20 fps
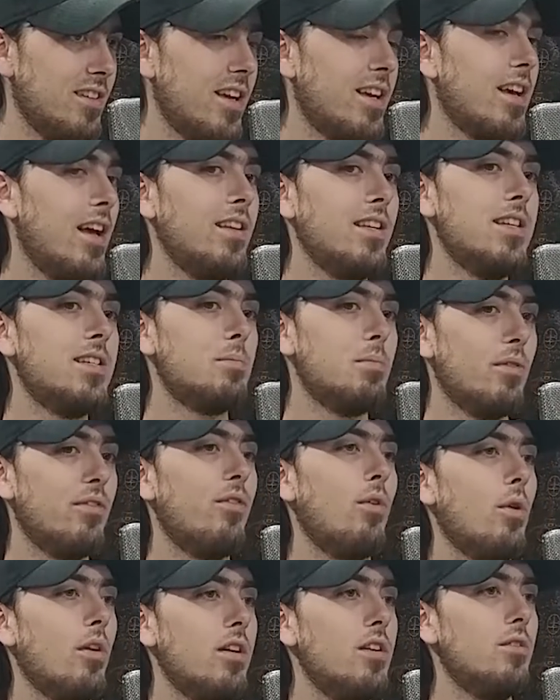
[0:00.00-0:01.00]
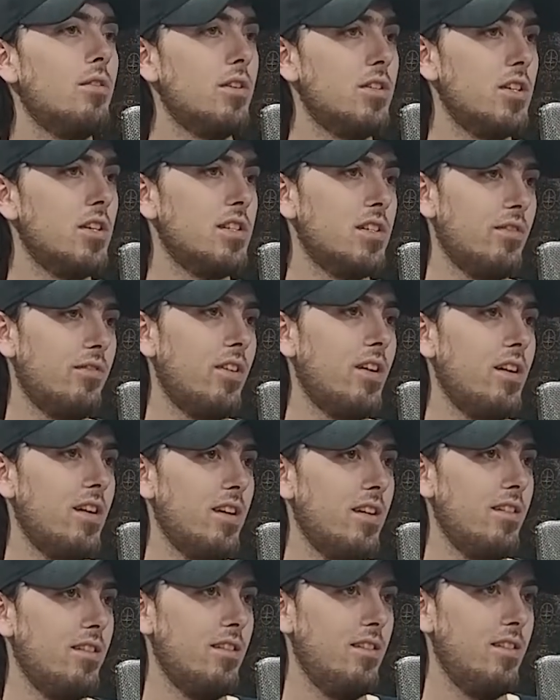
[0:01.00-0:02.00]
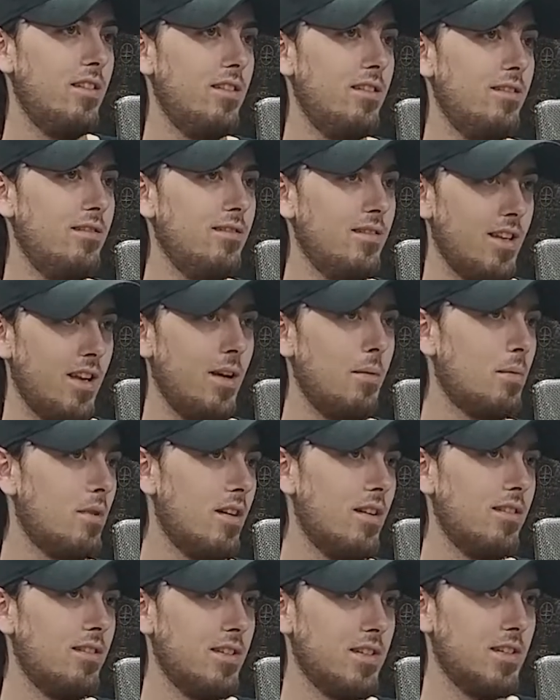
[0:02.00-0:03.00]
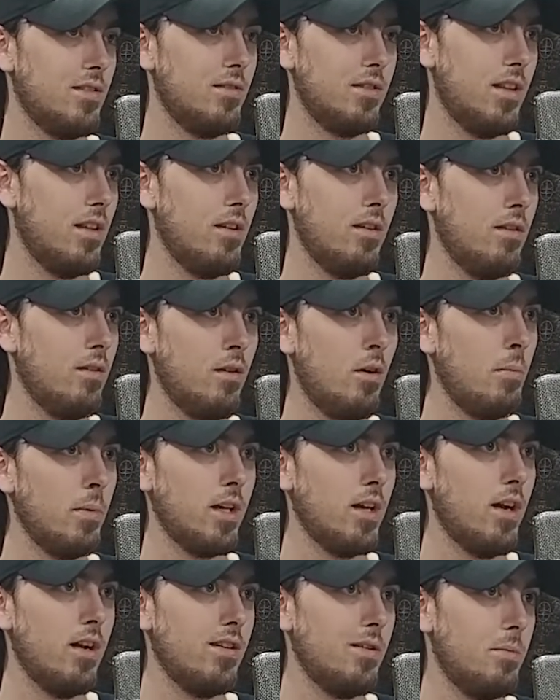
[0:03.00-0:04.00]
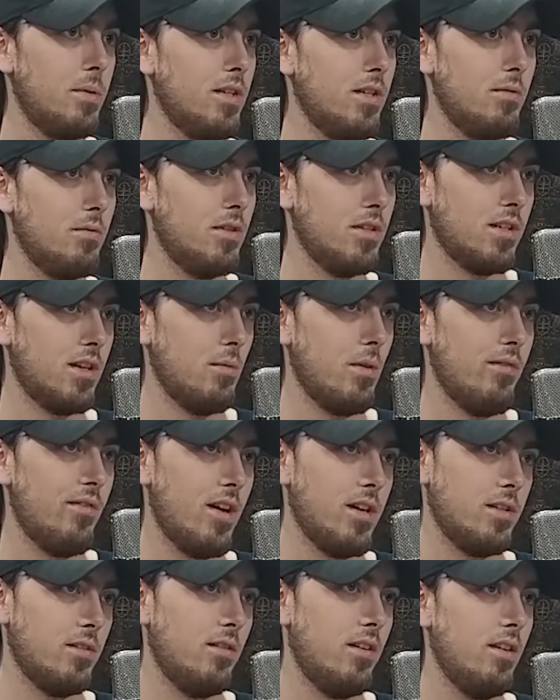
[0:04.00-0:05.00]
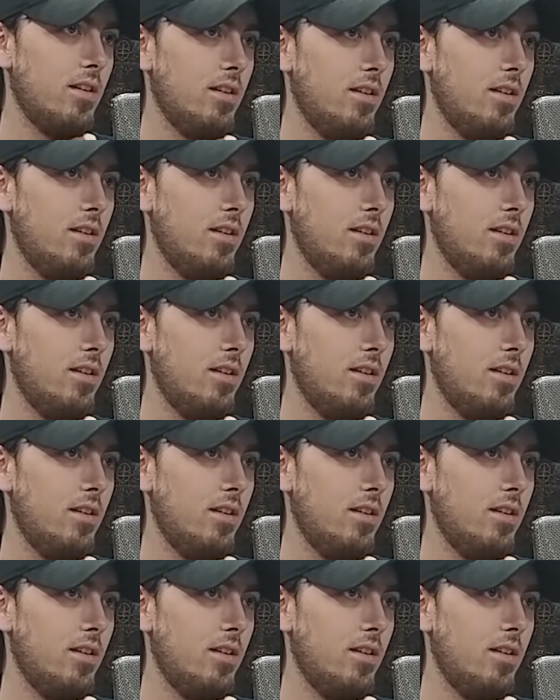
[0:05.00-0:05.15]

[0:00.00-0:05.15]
Like at least before you could justify an upgrade because oh my god, your PC would just get way faster,